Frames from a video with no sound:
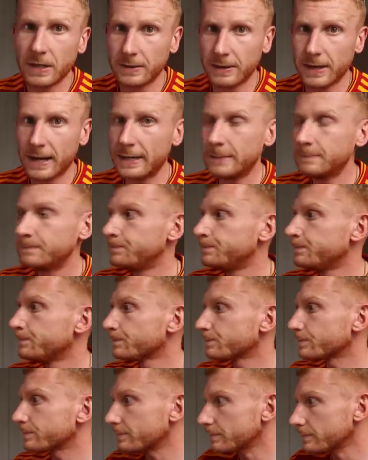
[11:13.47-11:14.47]
Okay?
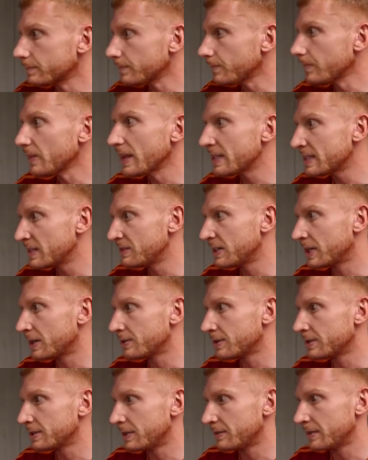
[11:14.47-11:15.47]

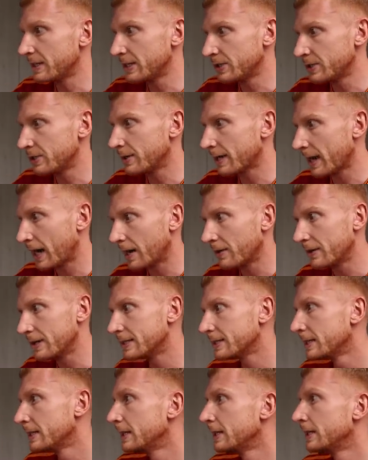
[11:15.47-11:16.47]
1,772
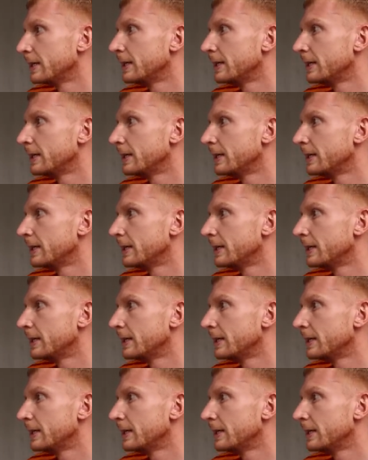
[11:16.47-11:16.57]
calories.